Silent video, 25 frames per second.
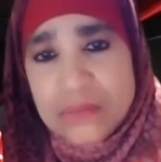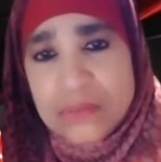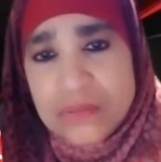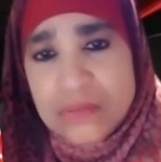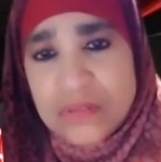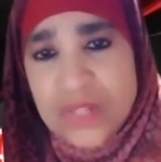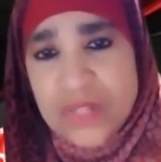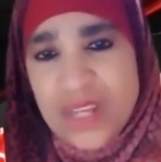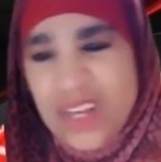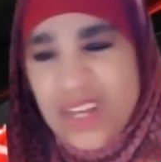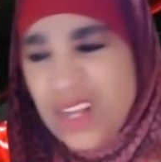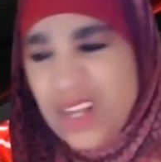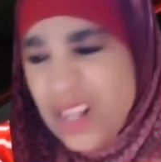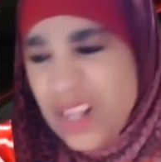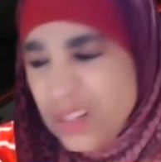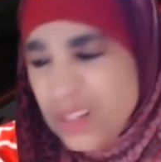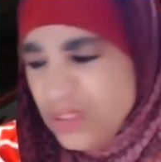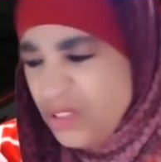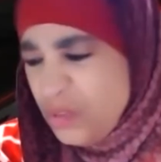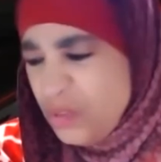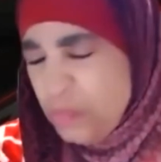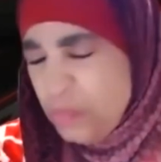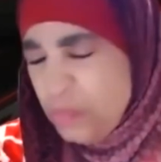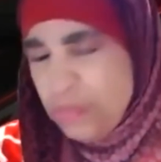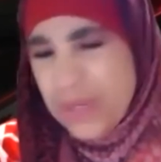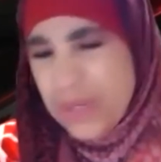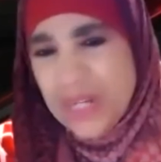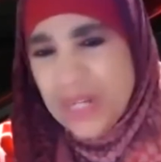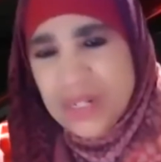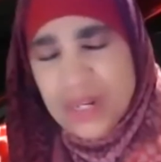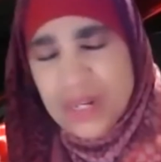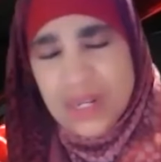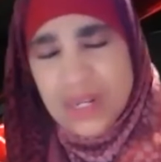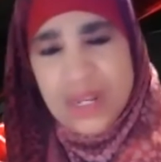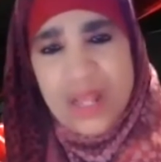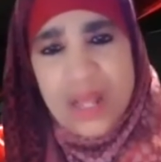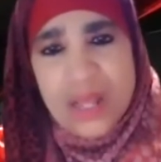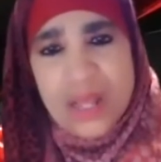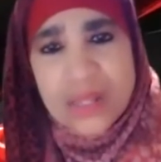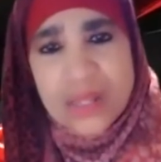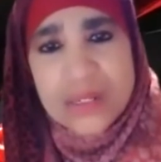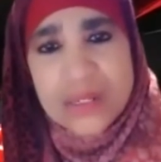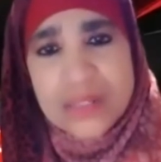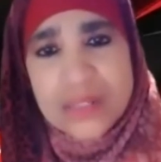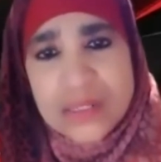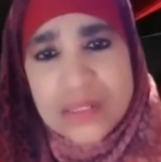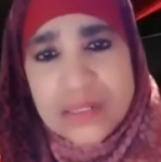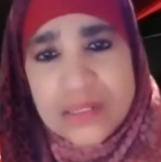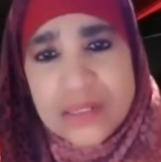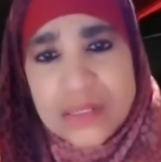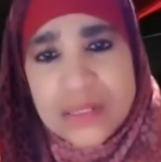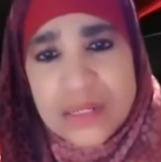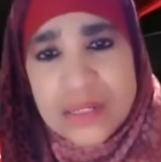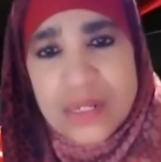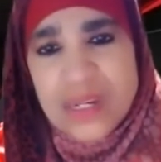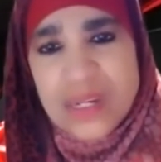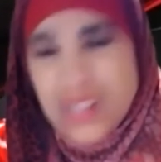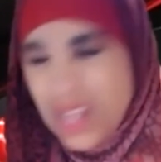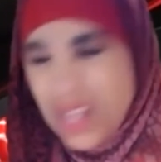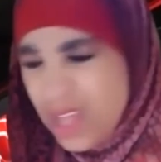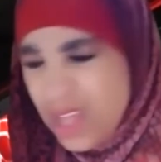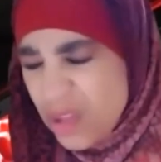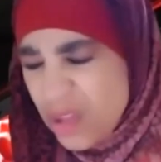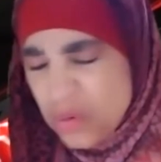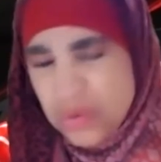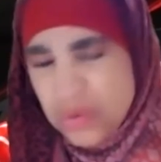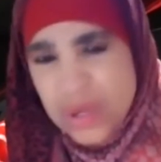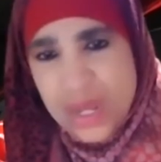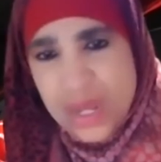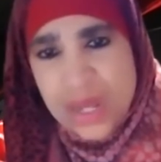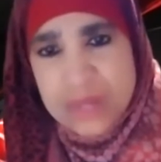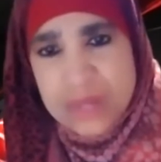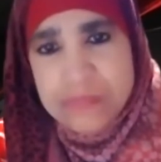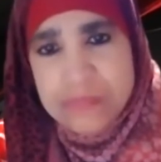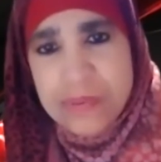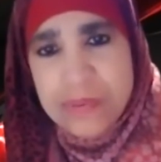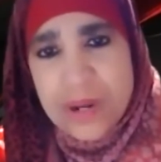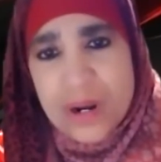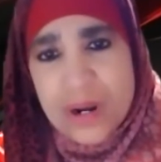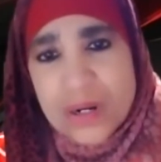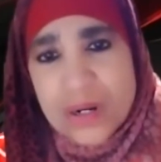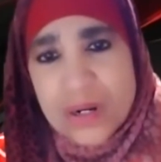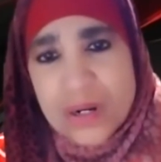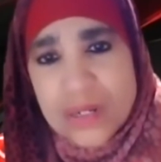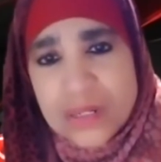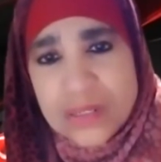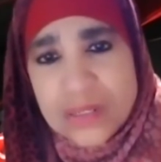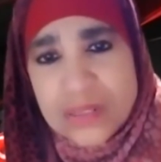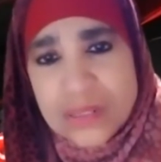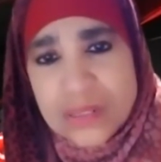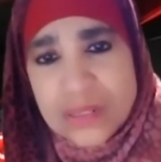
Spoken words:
Say, oh, Subhanallah, Allahu Akbar.